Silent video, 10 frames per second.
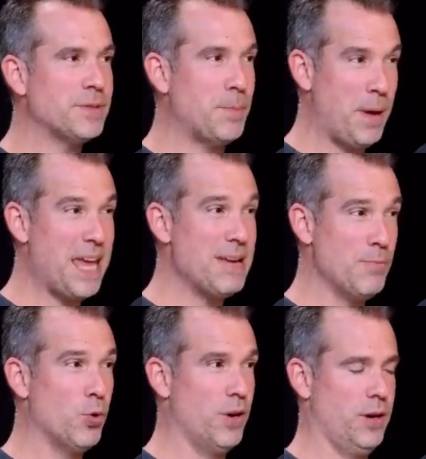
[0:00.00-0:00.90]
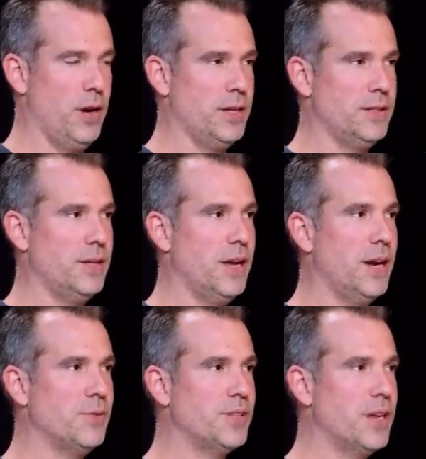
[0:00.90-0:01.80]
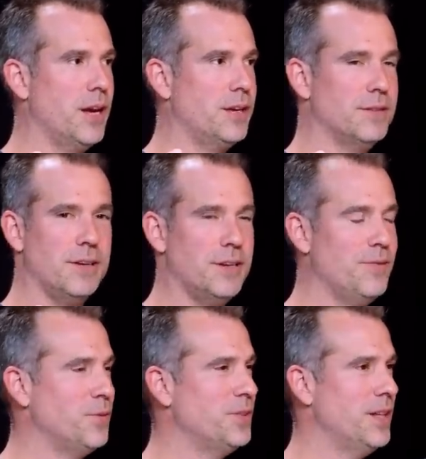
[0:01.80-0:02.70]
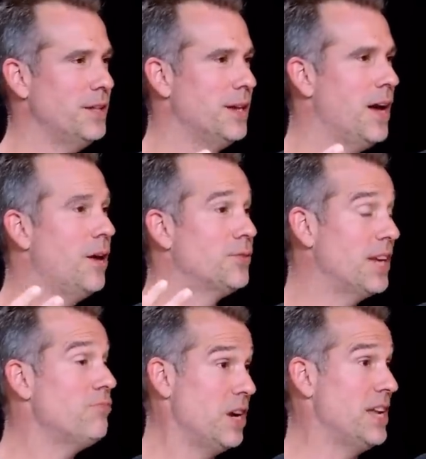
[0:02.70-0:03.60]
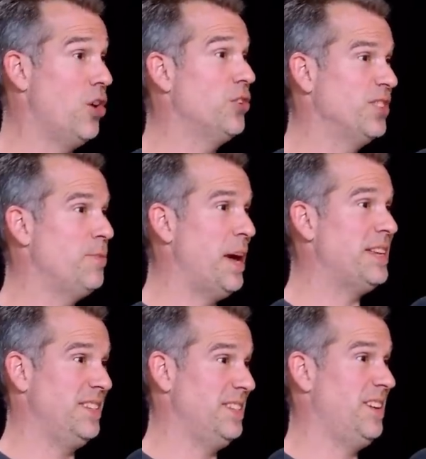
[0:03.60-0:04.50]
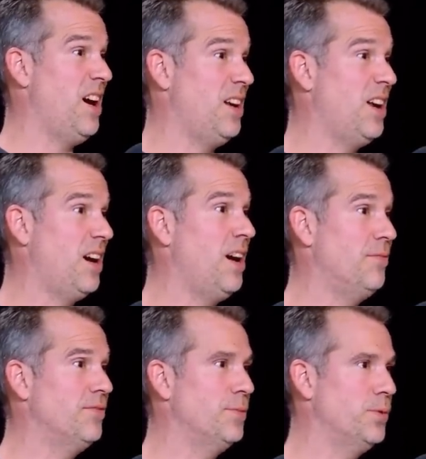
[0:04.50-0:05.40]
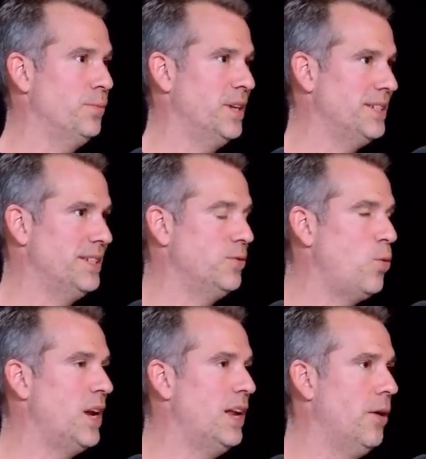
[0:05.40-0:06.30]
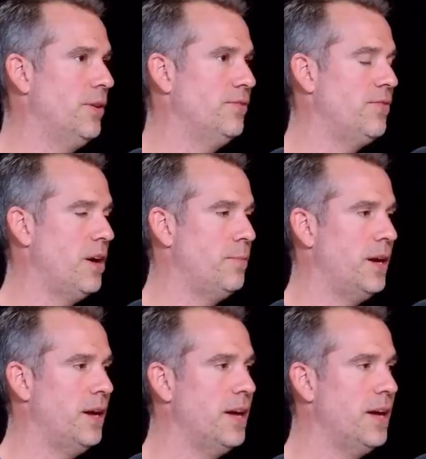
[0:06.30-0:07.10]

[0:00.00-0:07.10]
up to pee more at night. And I don't know if we can say this, I was getting really constipated and uncomfortable because it's quite low in fiber.